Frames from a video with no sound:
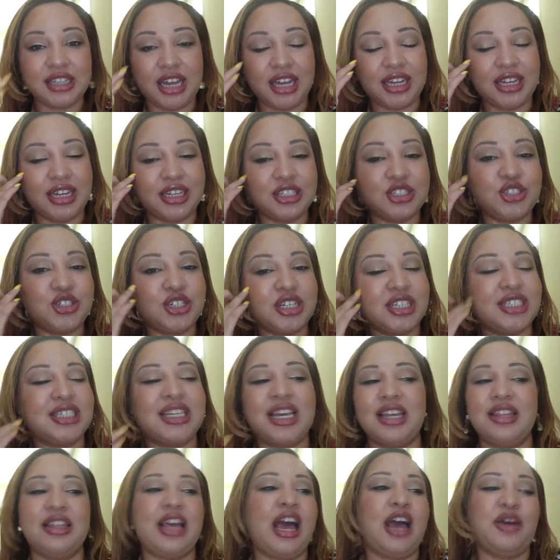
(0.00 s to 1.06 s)
I guess you could
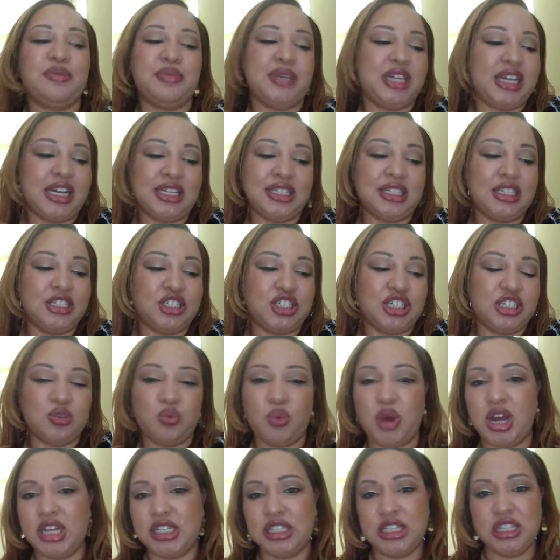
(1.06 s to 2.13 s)
say that because it just
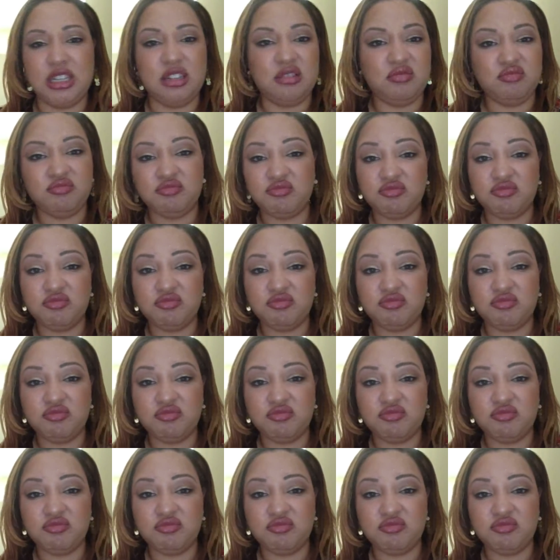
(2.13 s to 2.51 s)
wasn't